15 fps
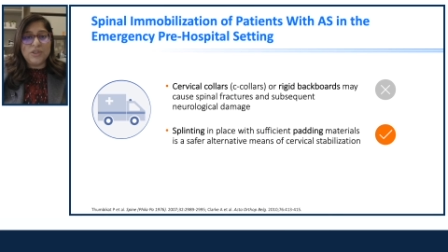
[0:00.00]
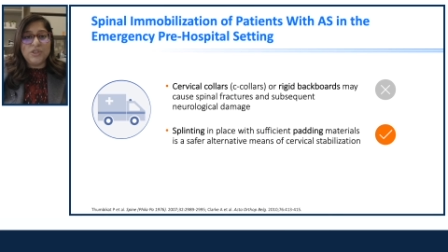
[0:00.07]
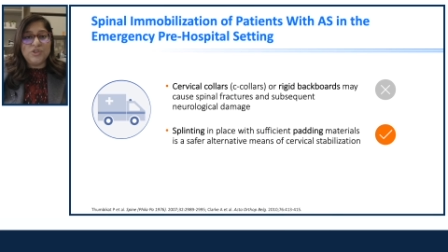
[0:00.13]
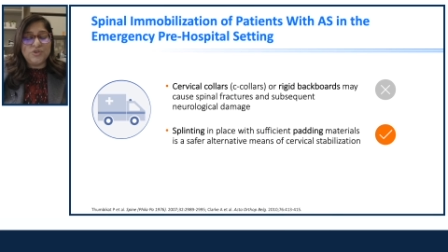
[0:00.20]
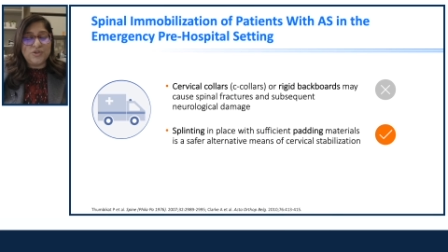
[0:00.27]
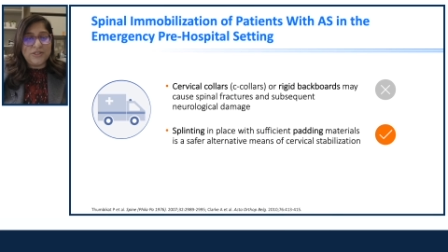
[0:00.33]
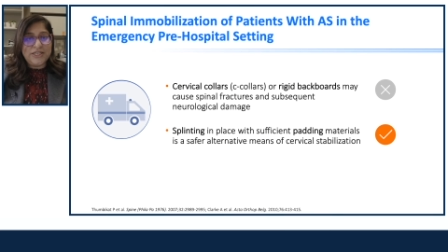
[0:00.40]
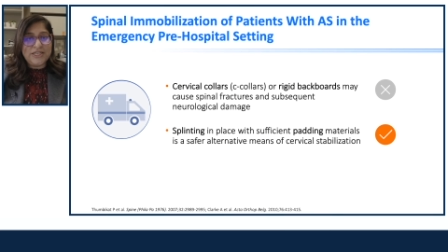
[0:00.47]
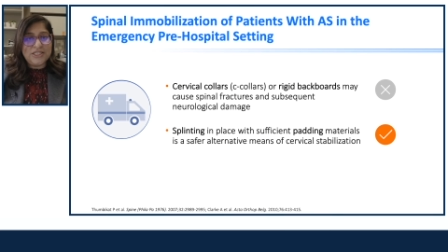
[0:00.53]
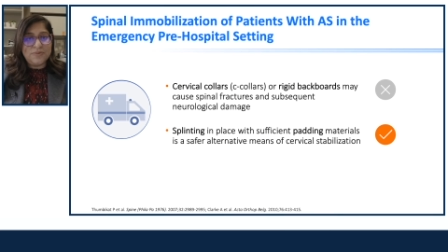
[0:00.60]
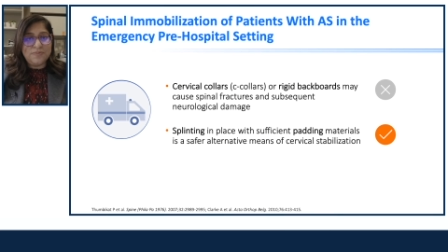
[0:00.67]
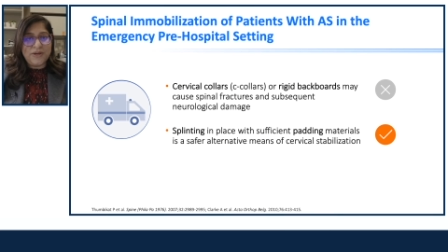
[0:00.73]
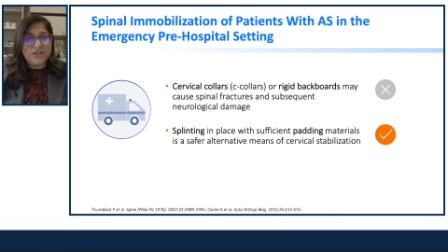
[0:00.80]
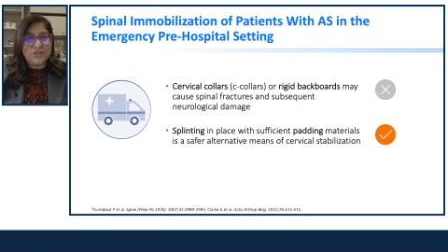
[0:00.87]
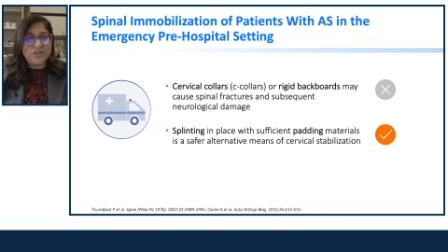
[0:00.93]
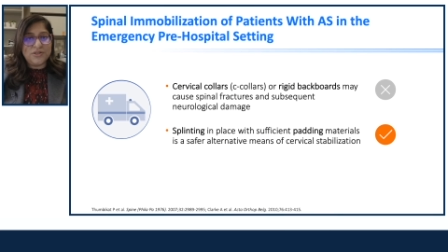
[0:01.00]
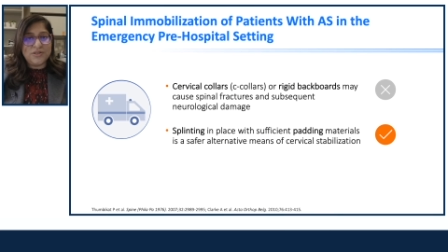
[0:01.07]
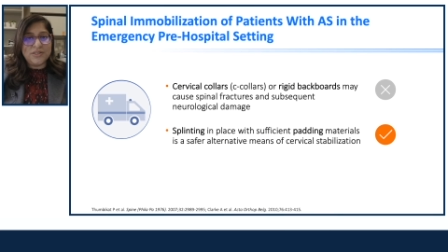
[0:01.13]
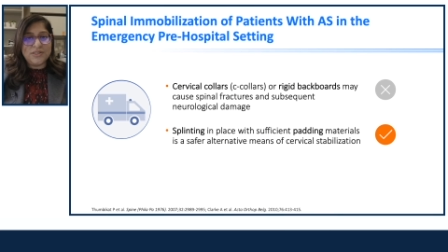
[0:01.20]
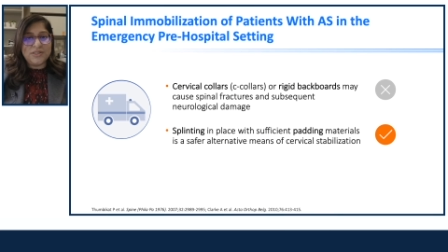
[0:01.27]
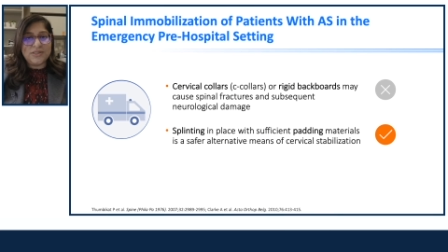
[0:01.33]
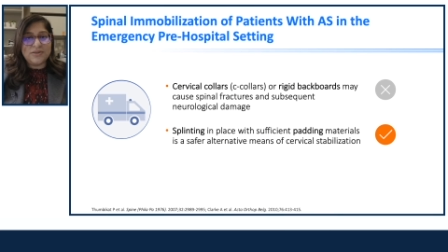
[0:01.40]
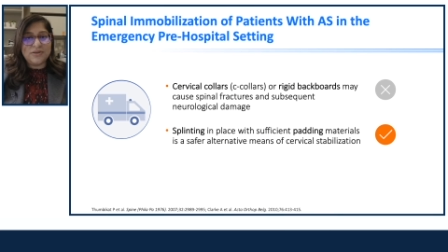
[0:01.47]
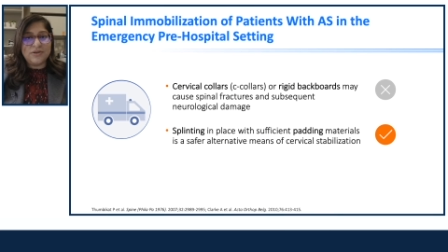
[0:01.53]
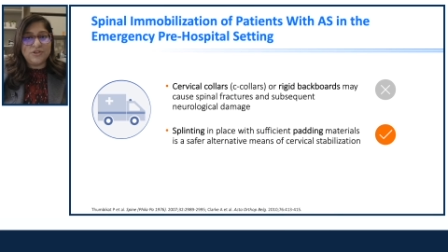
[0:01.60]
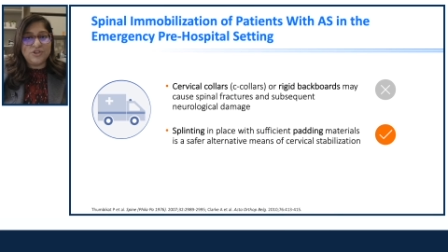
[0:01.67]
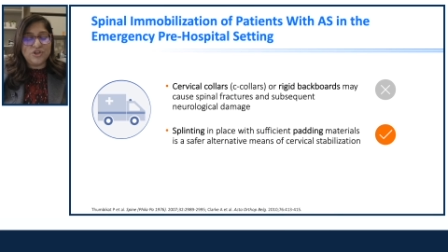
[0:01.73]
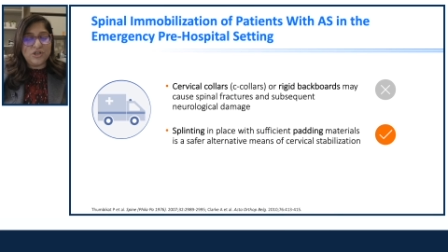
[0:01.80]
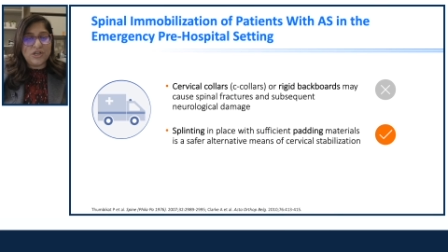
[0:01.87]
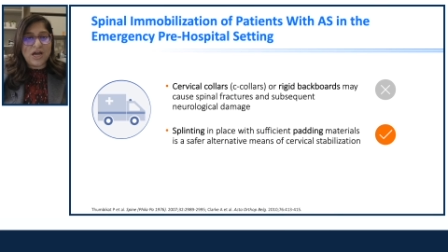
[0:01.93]
So these patients
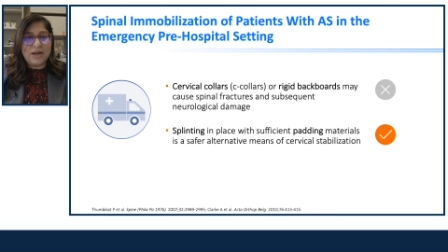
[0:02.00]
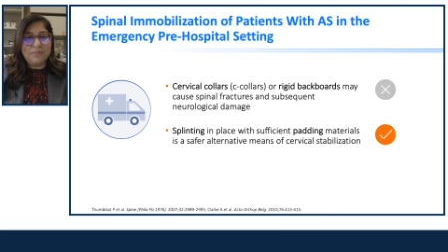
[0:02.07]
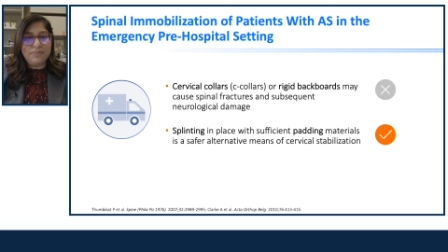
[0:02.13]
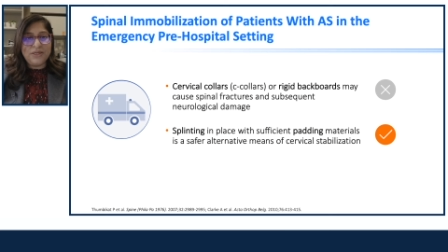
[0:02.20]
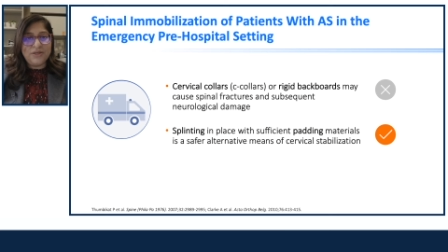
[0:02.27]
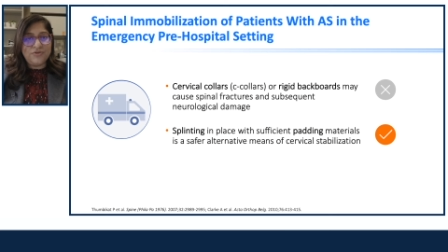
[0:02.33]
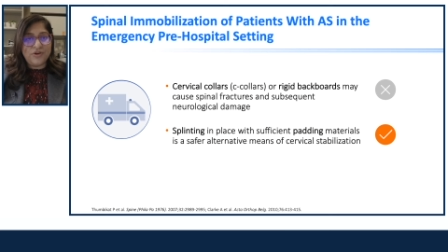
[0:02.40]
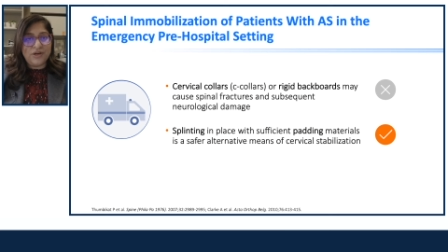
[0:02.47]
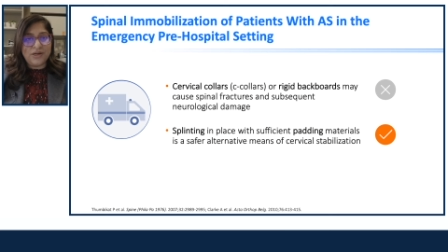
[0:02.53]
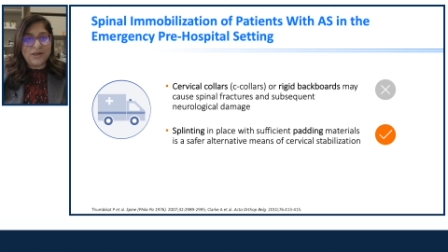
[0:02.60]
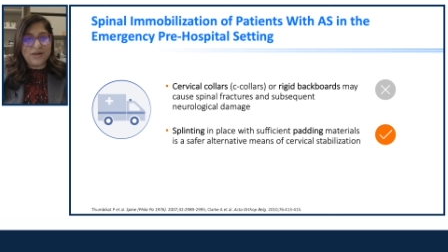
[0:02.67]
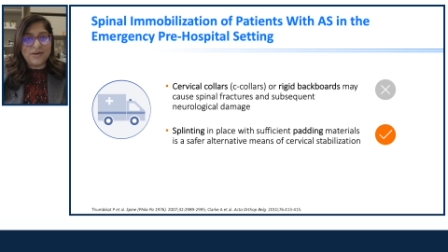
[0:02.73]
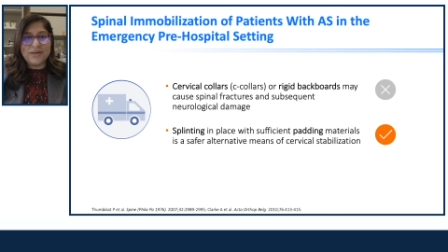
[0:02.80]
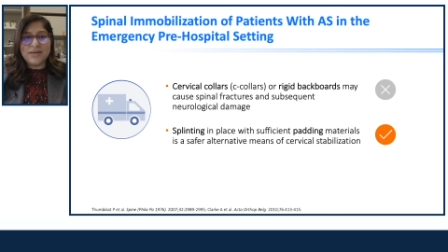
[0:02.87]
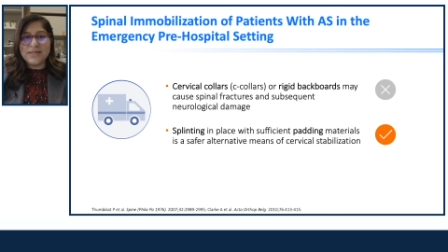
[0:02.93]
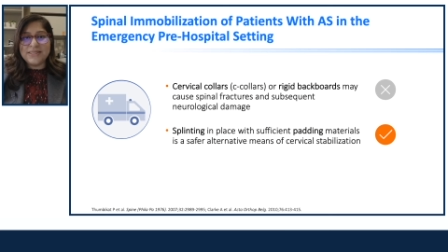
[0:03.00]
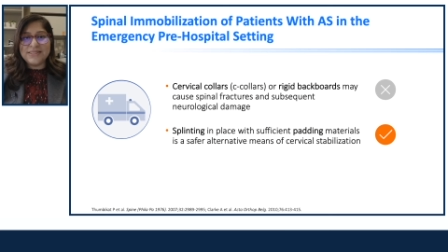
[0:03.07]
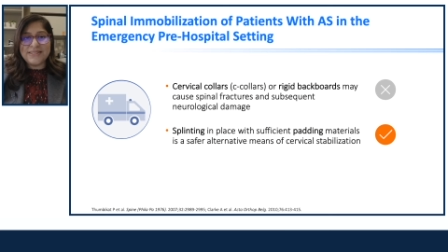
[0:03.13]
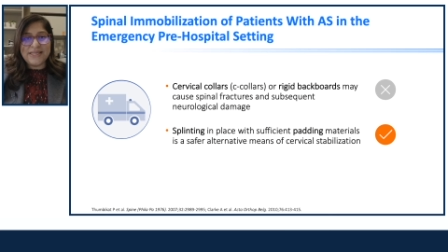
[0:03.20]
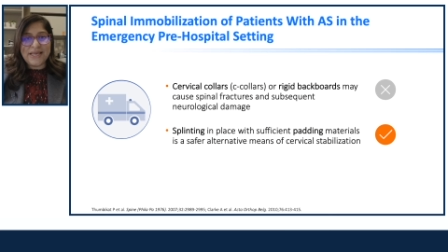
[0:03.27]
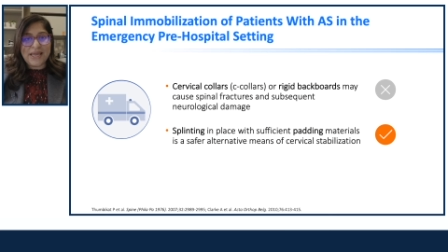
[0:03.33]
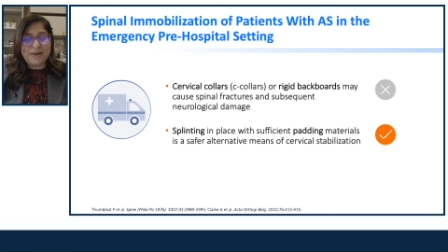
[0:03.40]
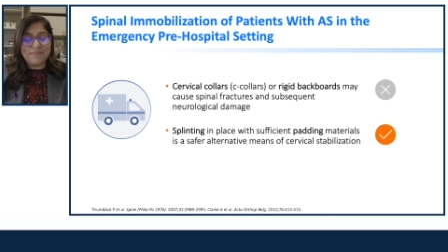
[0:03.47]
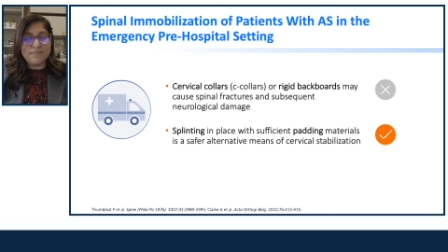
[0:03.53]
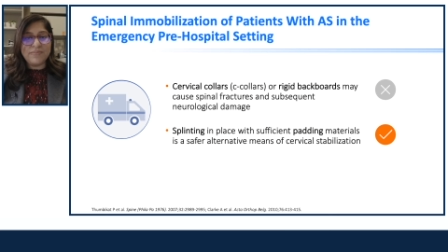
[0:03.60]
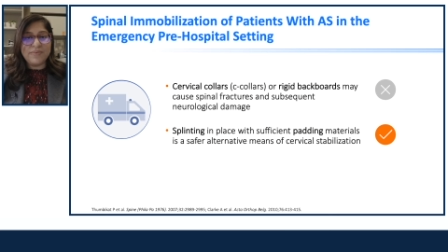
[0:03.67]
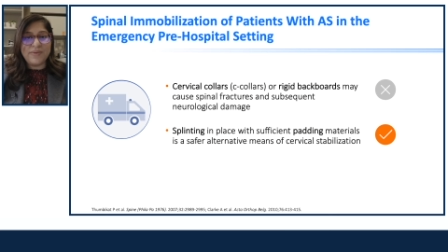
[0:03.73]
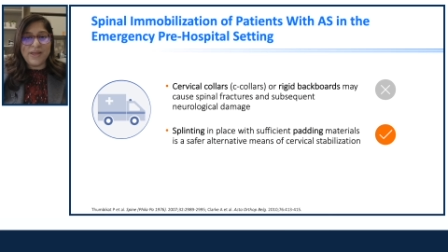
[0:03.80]
should not be treated same